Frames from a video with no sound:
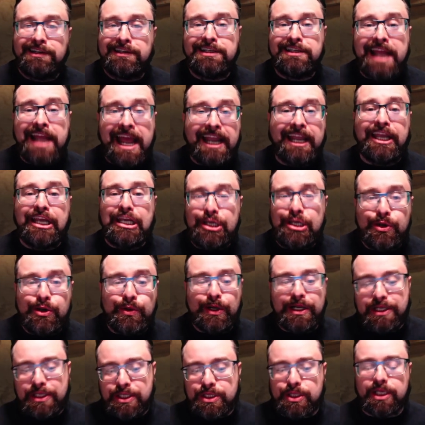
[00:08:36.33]
tanky
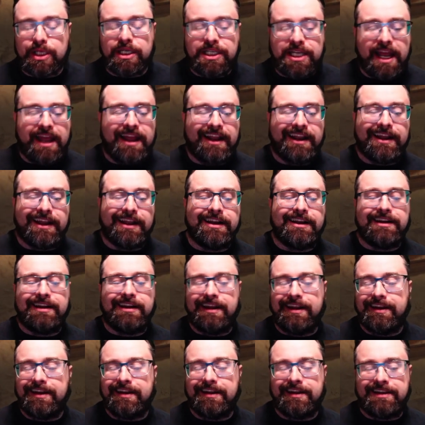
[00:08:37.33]
units, a tank and
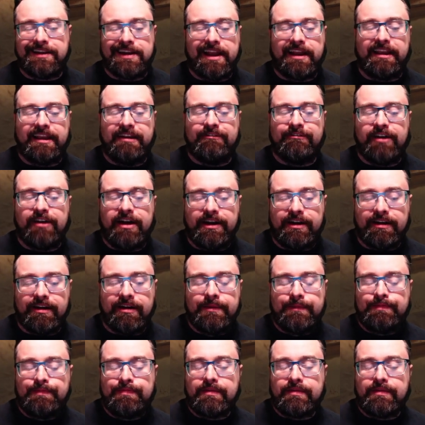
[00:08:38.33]
a tanky fighter,